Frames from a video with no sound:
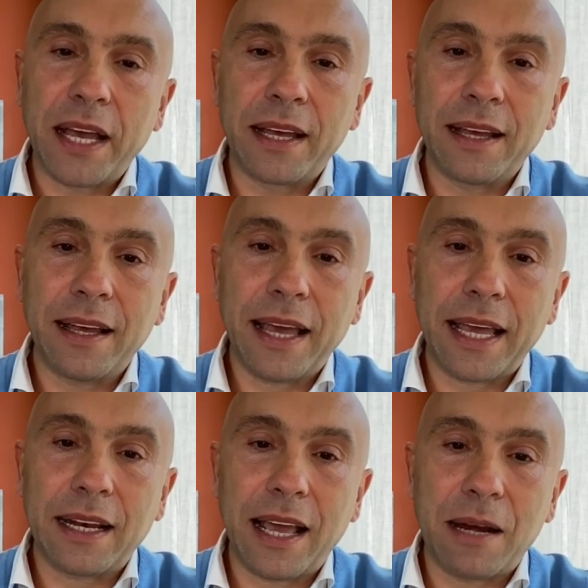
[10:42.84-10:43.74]
uh,
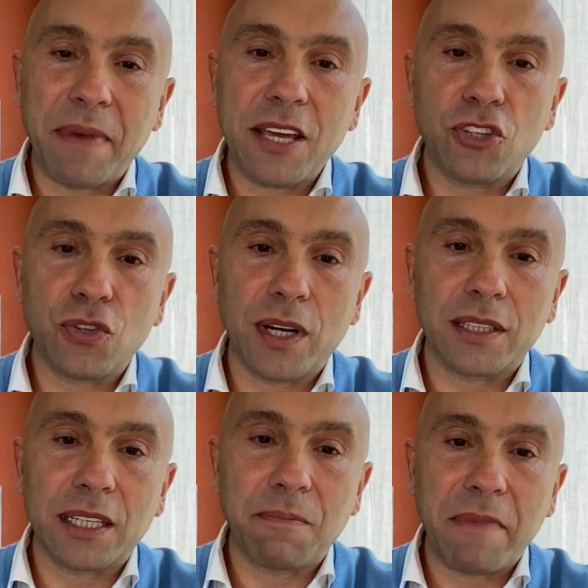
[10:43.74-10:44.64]
and, and make
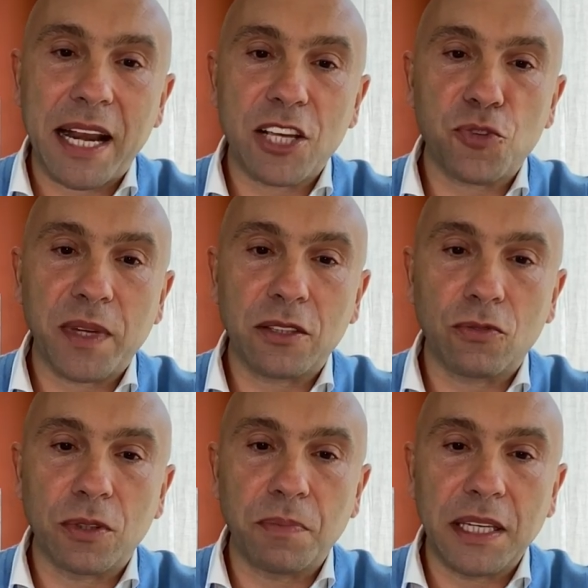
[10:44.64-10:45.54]
sure that
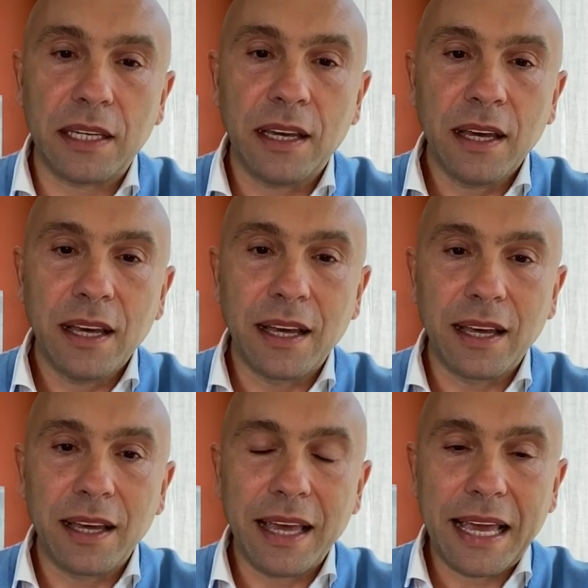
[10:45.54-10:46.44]
management could be
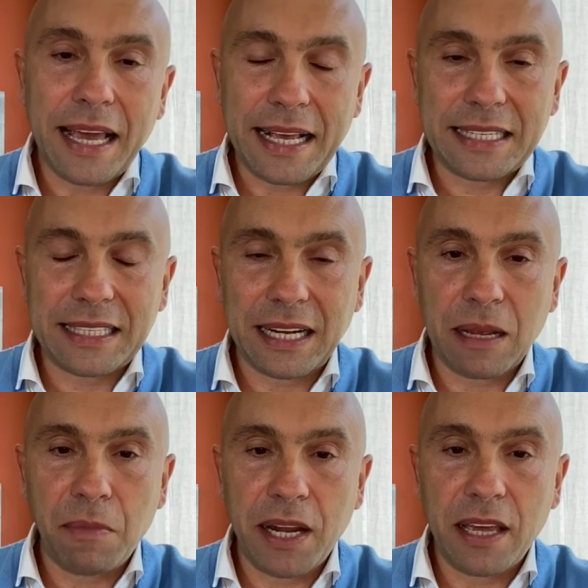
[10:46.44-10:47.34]
uh,
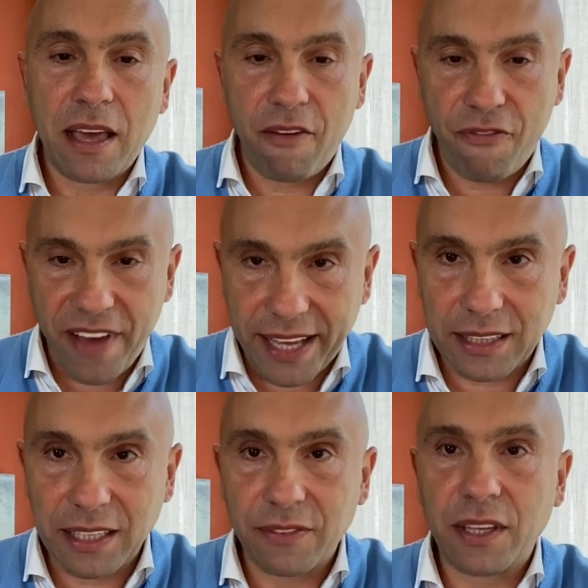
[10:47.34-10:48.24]
extremely
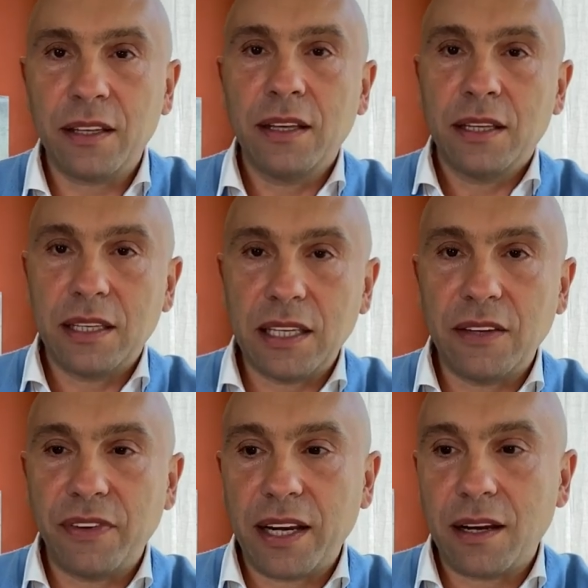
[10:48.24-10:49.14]
effective
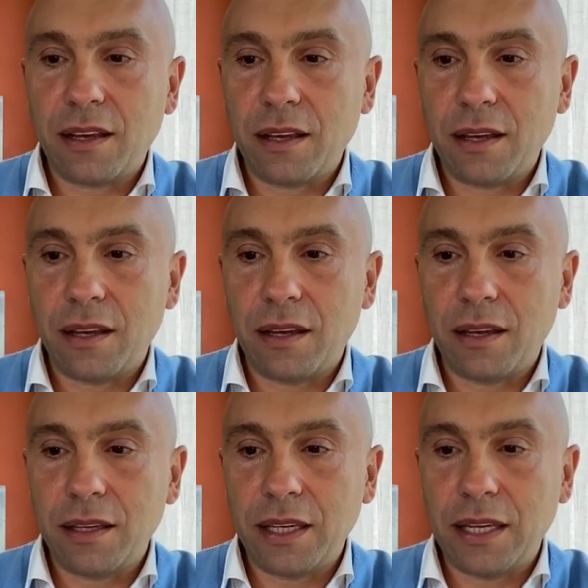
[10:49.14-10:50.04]
even
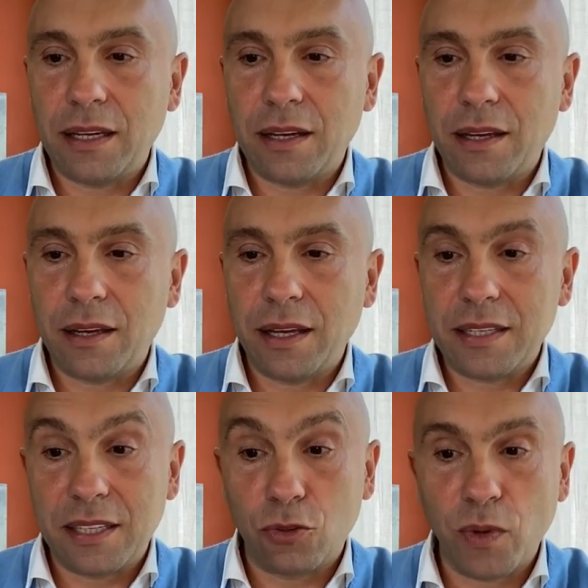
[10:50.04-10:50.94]
uh, in
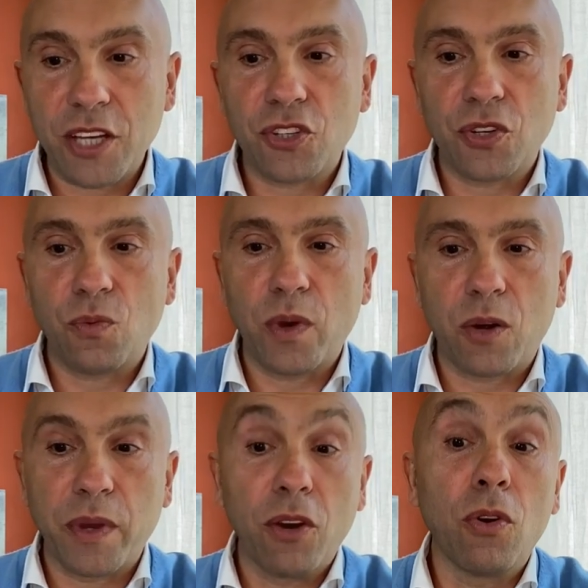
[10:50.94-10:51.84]
a situation
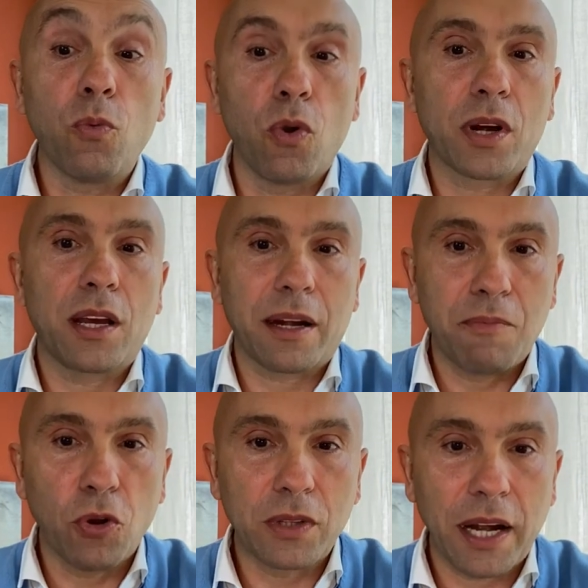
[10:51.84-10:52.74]
where we all work
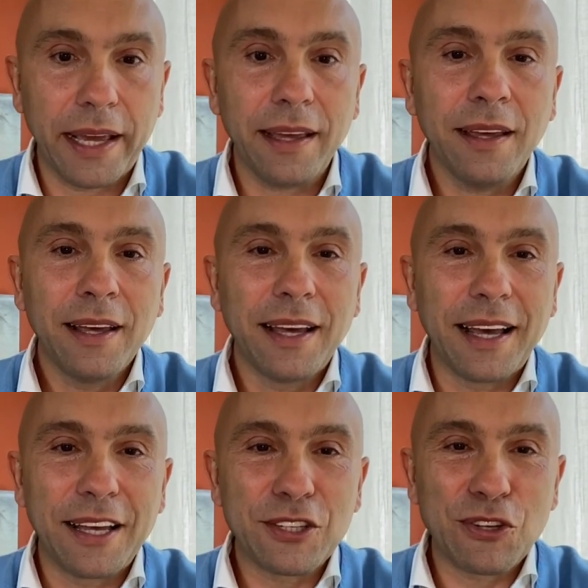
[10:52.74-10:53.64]
remotely.
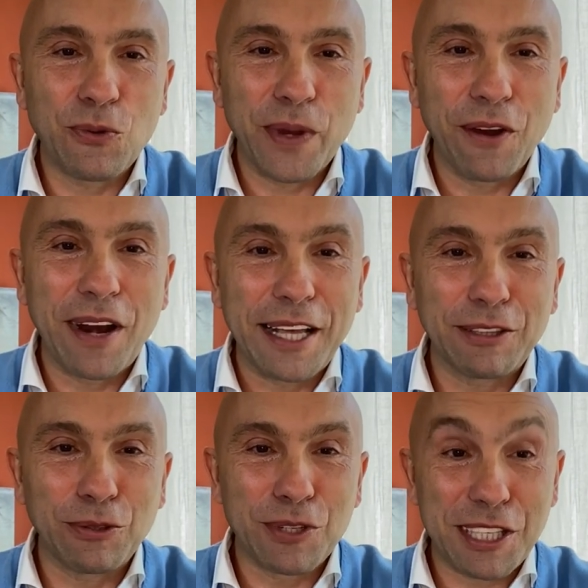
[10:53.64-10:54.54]
Uh, so we all
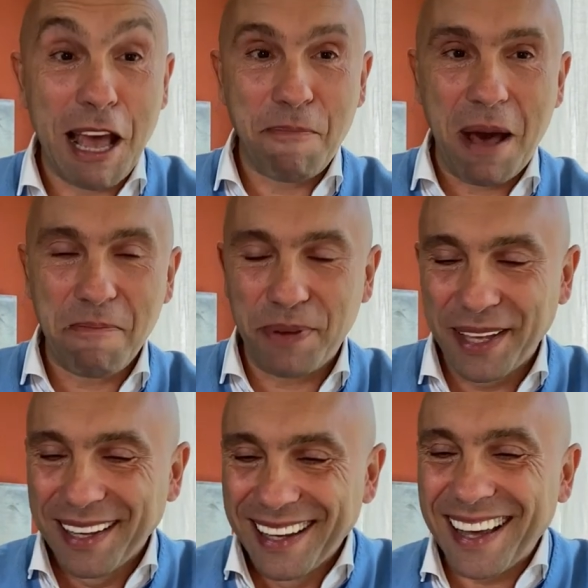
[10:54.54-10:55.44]
had to step up
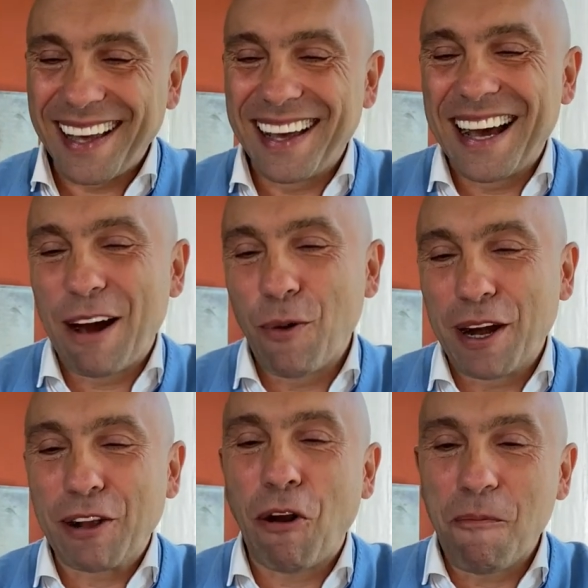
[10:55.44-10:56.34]
uh,
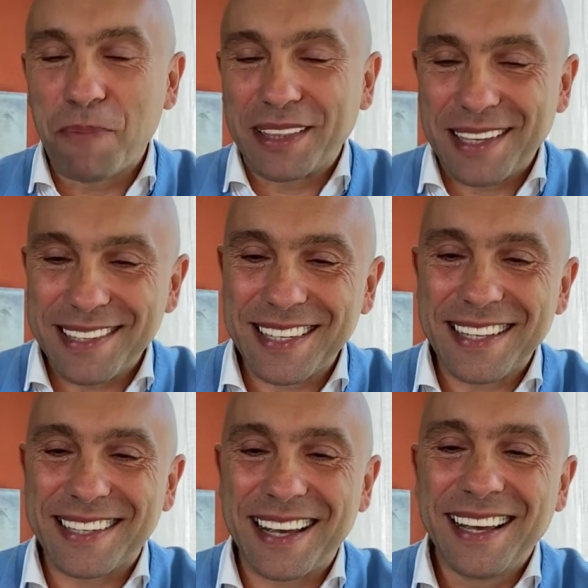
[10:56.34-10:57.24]
our
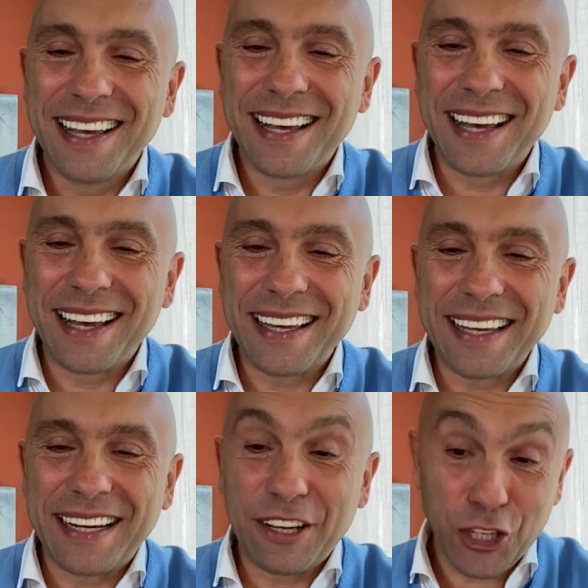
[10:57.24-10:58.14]
competencies uh,
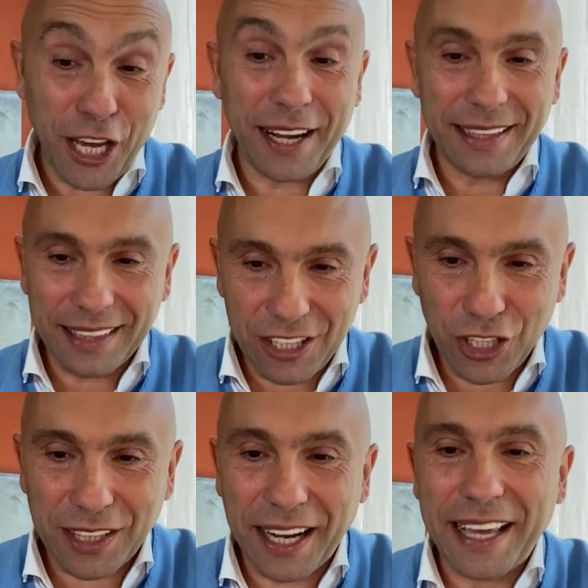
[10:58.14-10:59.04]
in sharing
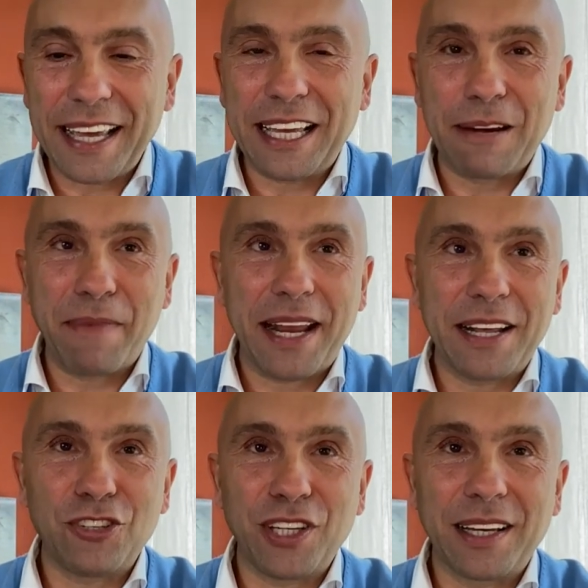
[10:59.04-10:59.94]
digitally, in
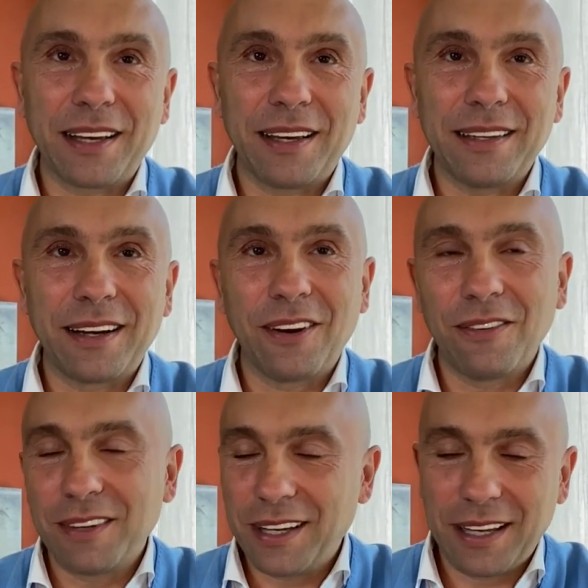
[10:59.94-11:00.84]
managing, you
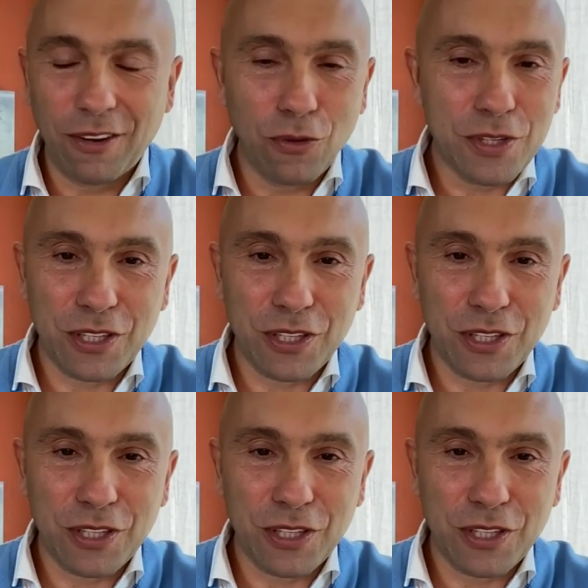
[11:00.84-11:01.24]
know, all